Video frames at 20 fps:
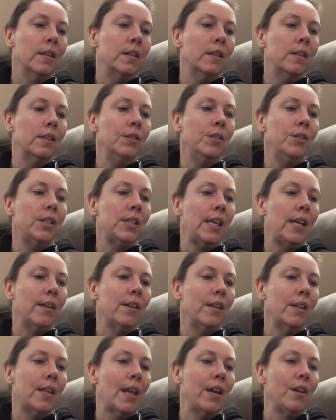
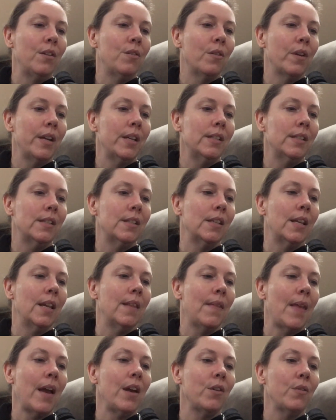Lucille, that Grace
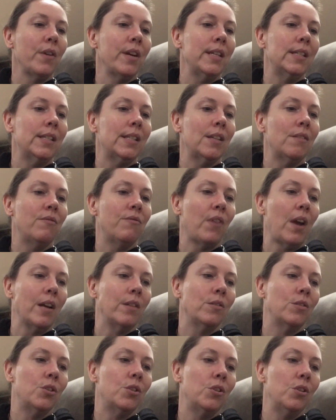did
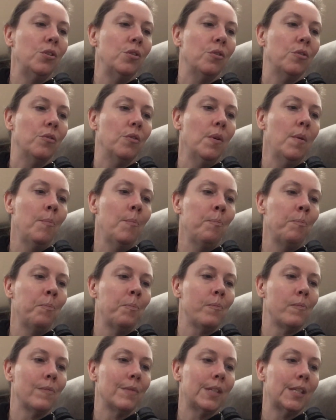frowns too.
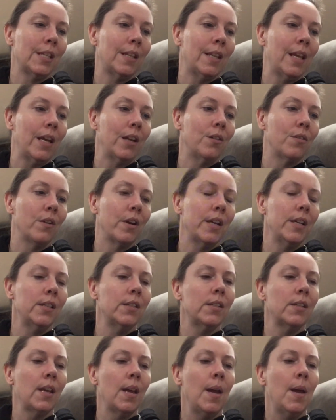Said that
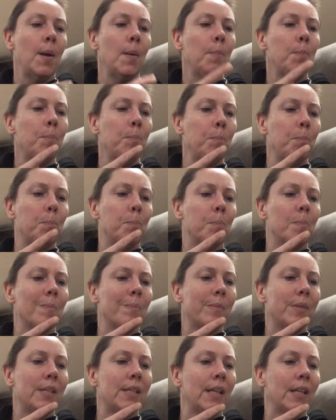Grace.
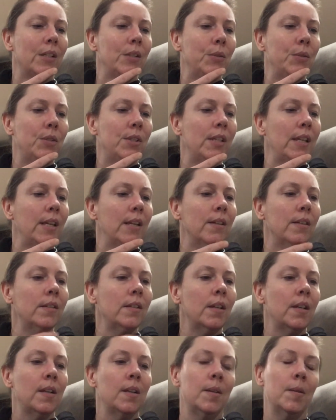Said Lucille.
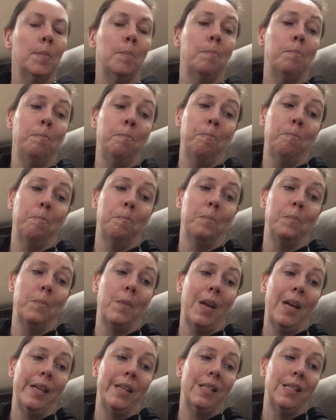
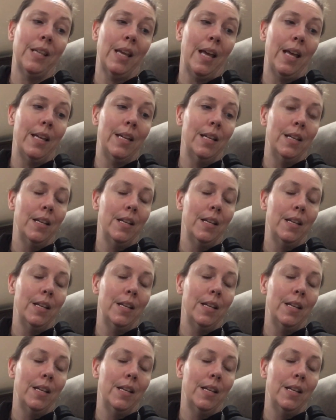I said.